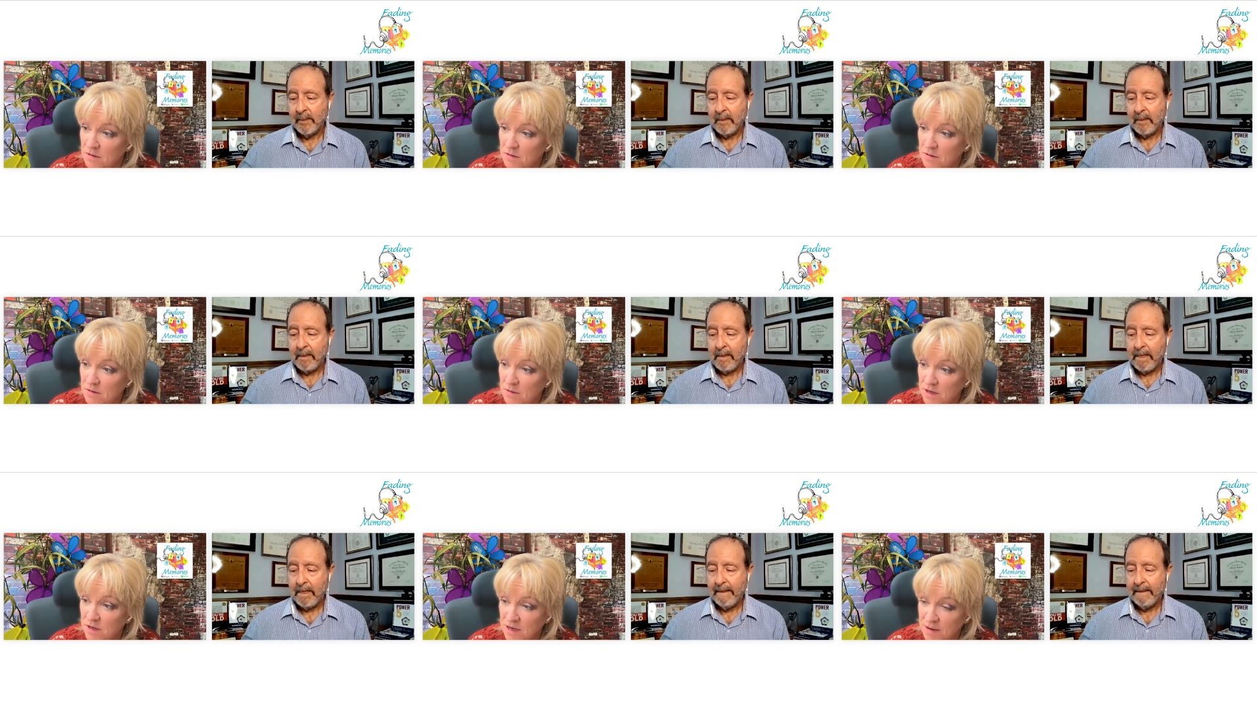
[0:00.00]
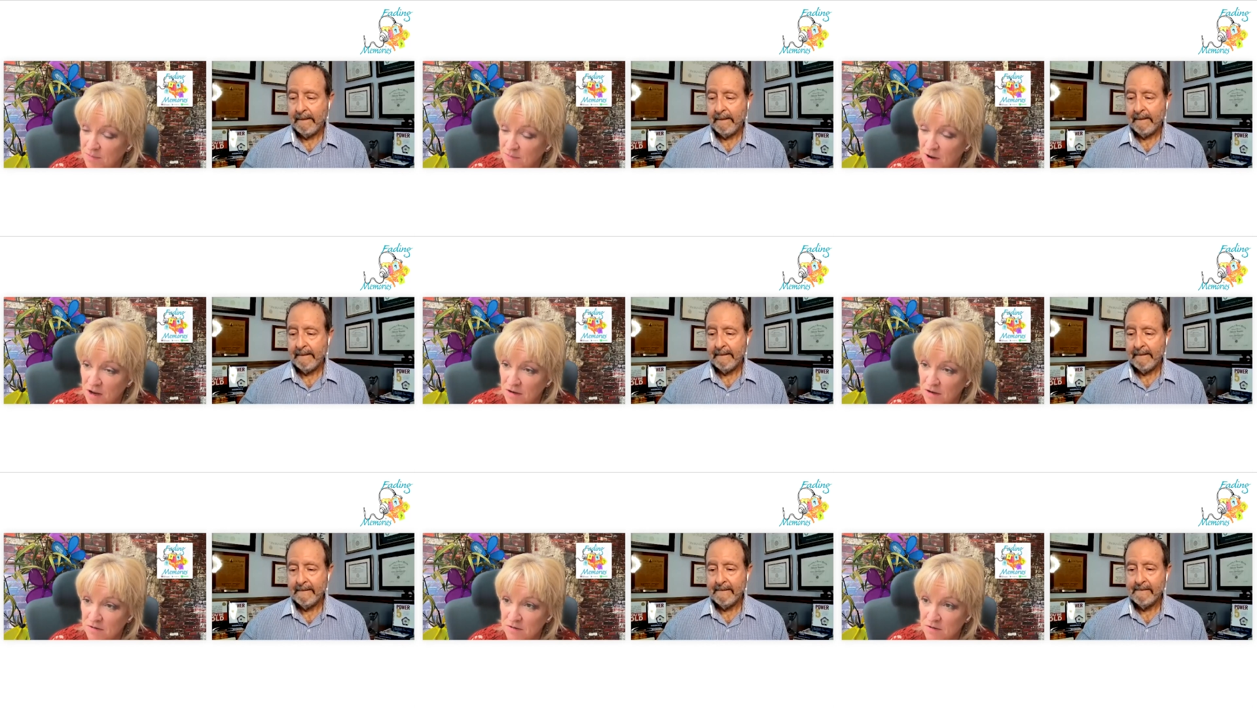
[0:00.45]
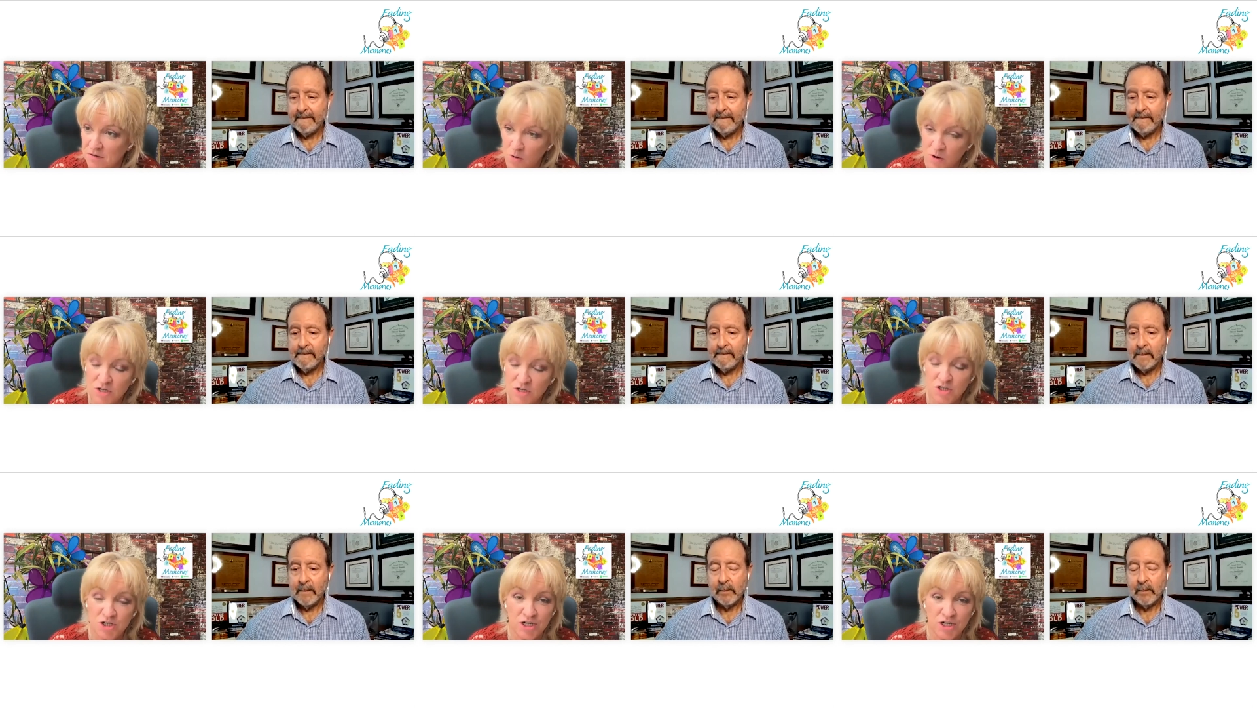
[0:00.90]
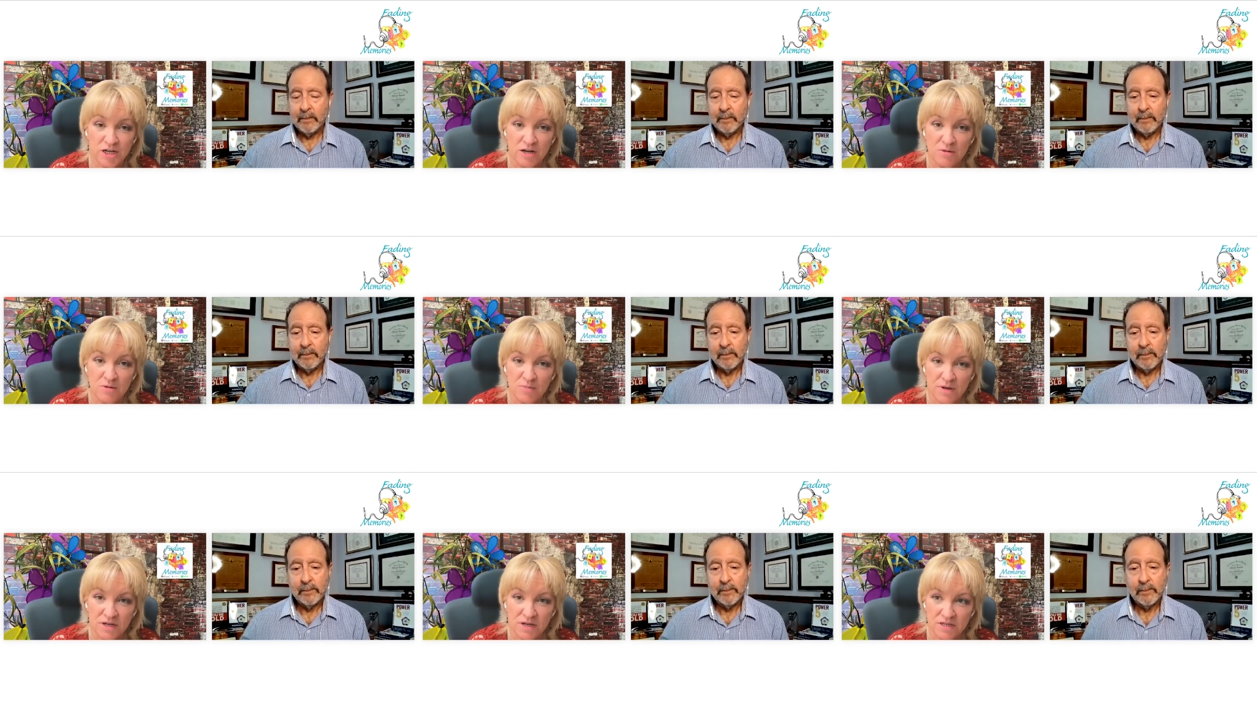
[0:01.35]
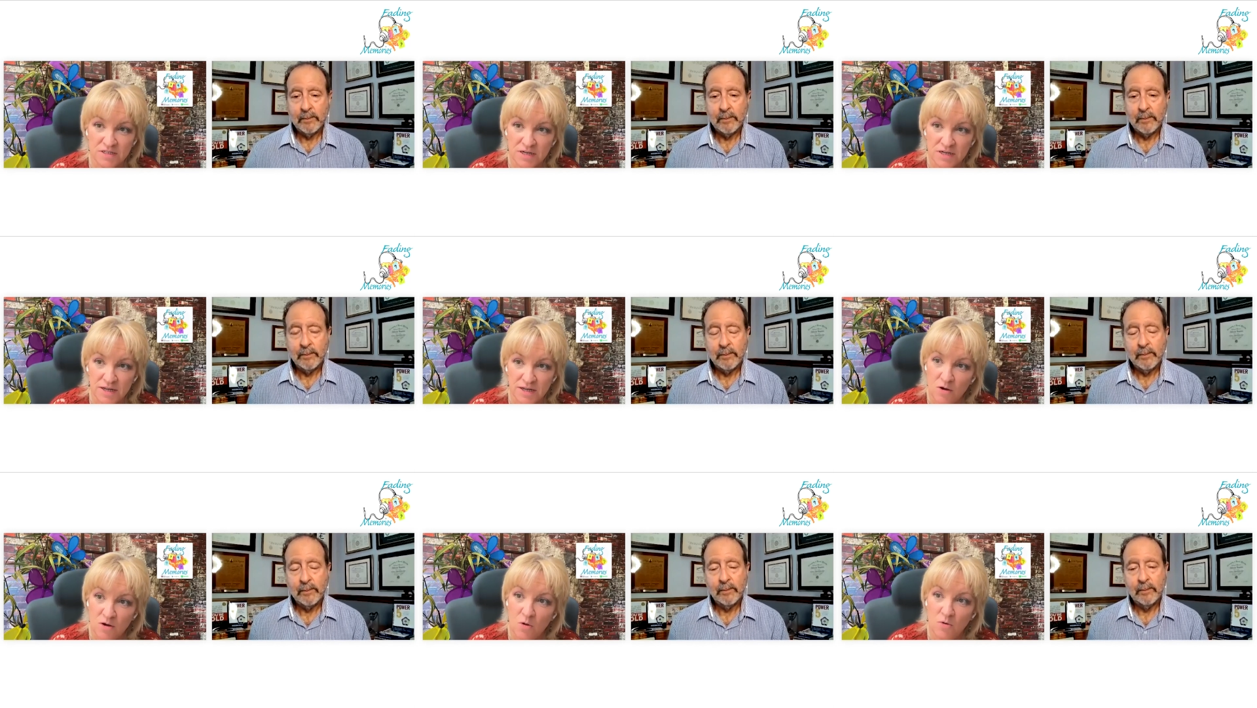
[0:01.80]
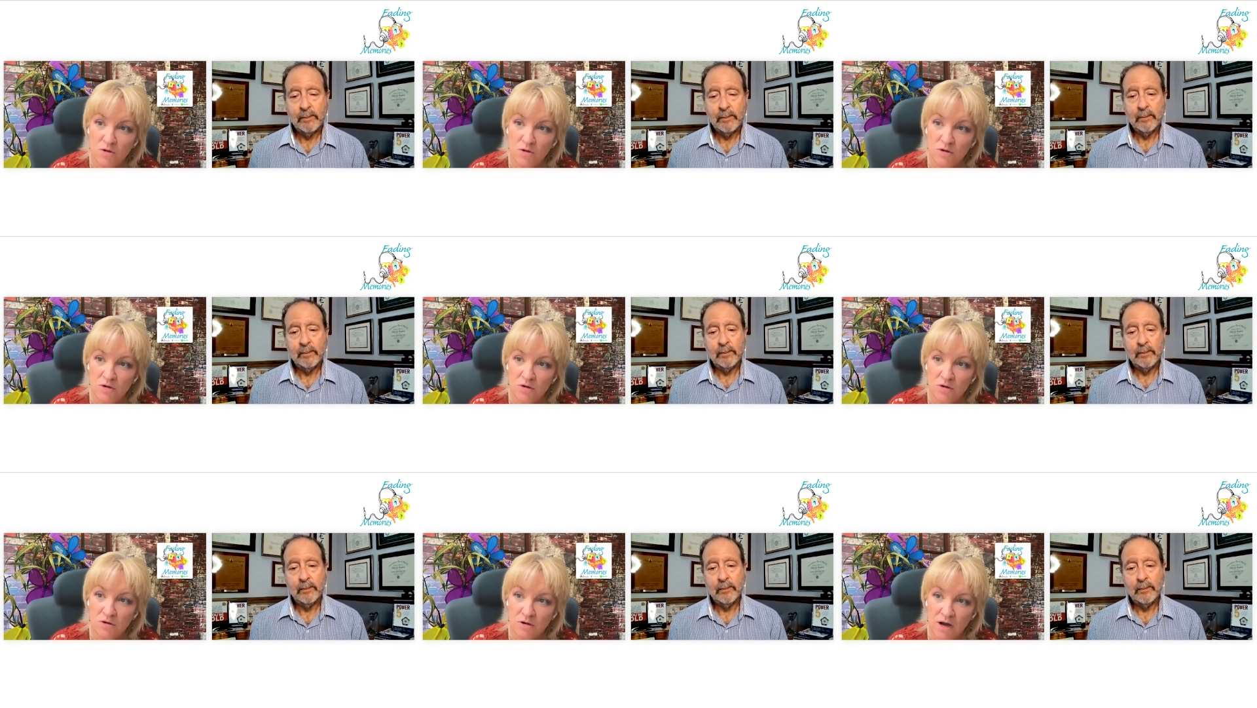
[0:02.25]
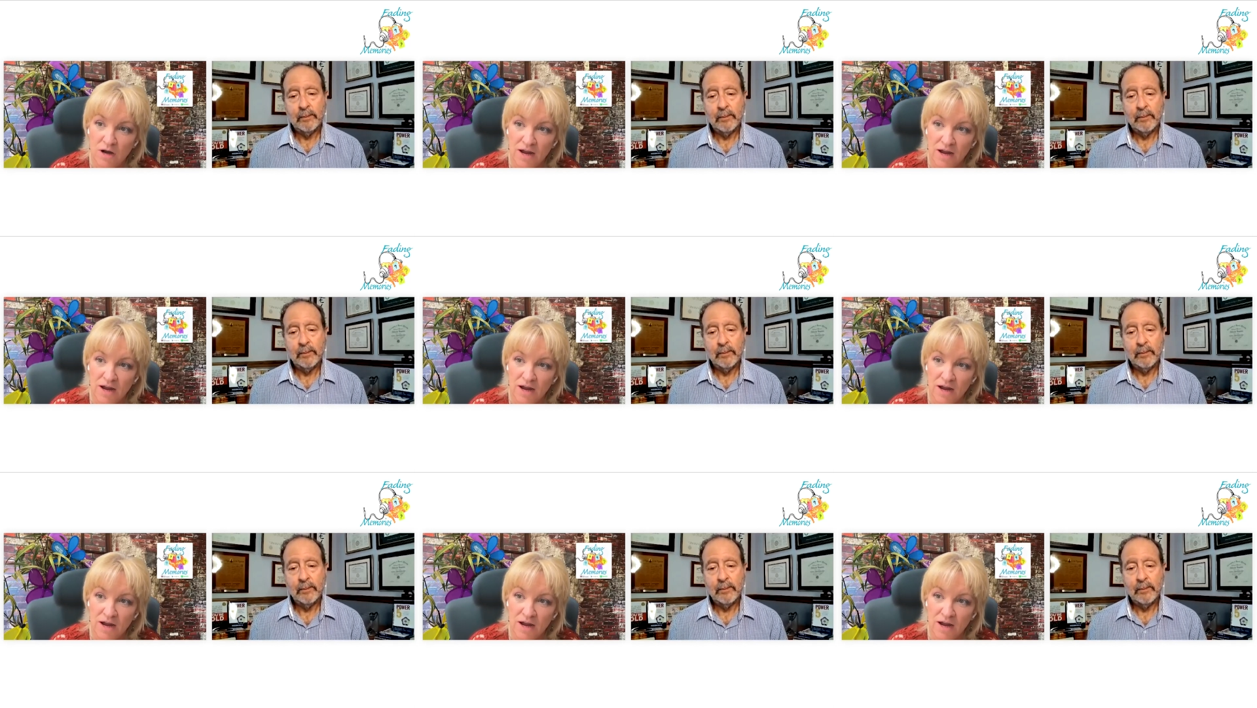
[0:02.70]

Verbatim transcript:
Speaker 1: and I'm not questioning it, but as I get older,